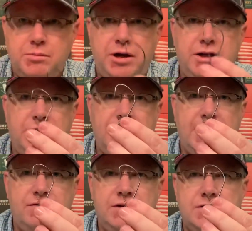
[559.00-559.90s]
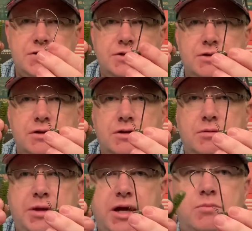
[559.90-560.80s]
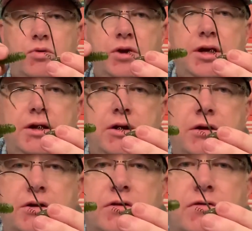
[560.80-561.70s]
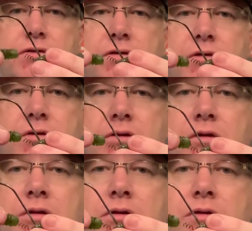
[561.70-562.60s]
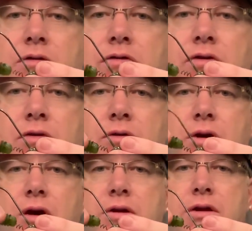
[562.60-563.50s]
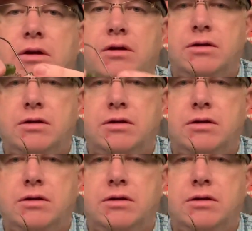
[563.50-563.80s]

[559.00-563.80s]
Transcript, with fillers: But you have this little bad boy here, and you just screw it on the